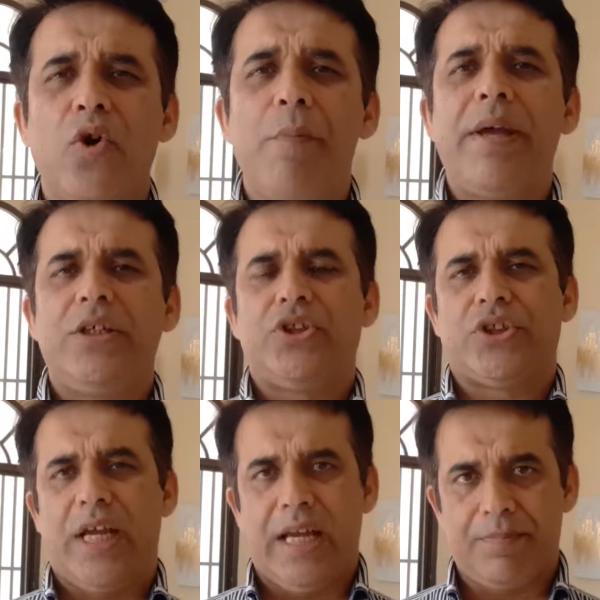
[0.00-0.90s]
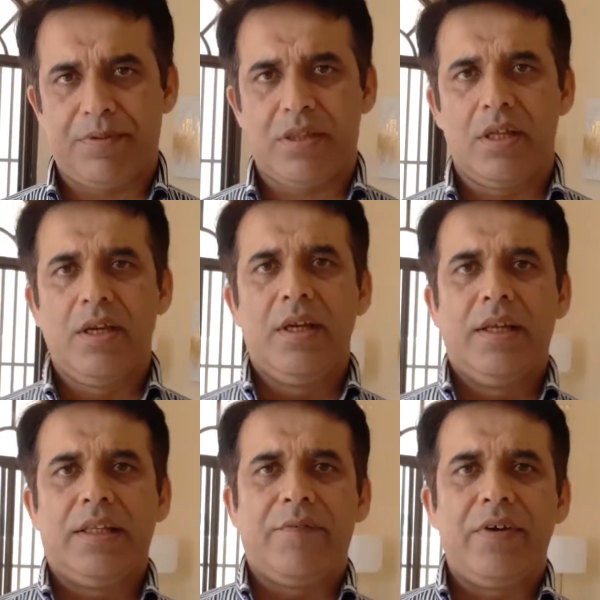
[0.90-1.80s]
many shapes
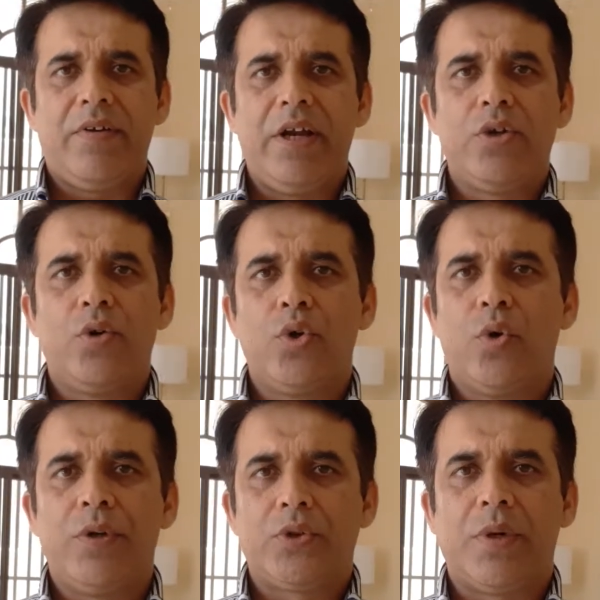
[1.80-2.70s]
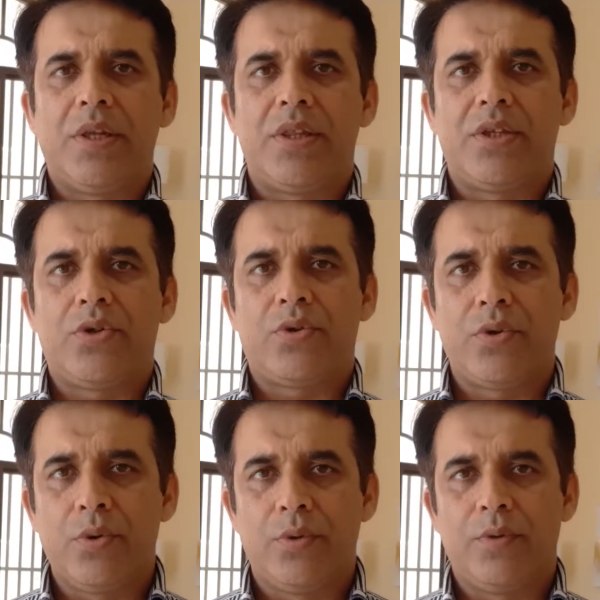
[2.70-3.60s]
that we really don't know which one is
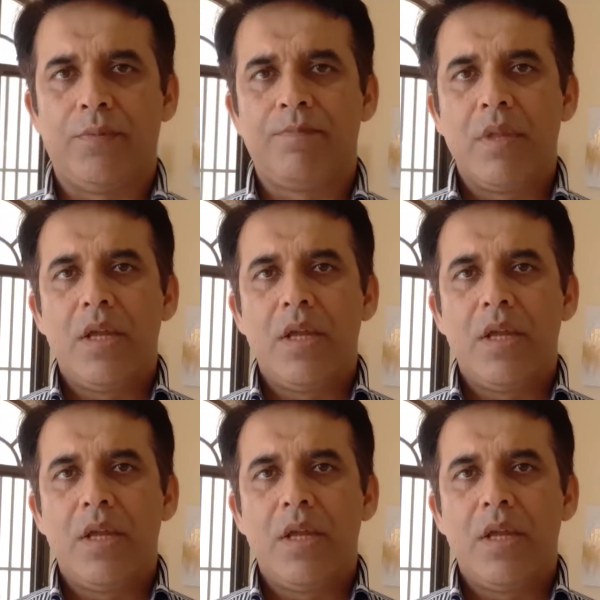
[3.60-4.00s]
true.